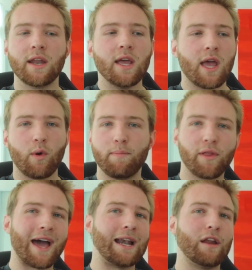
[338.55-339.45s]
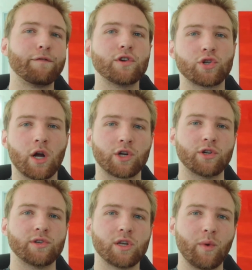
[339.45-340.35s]
And we build out an
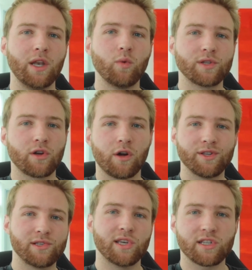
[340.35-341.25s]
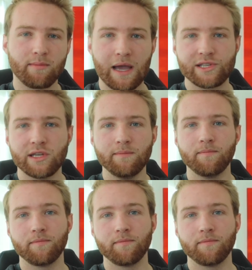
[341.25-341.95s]
infrastructure. So we do what's called systemizing,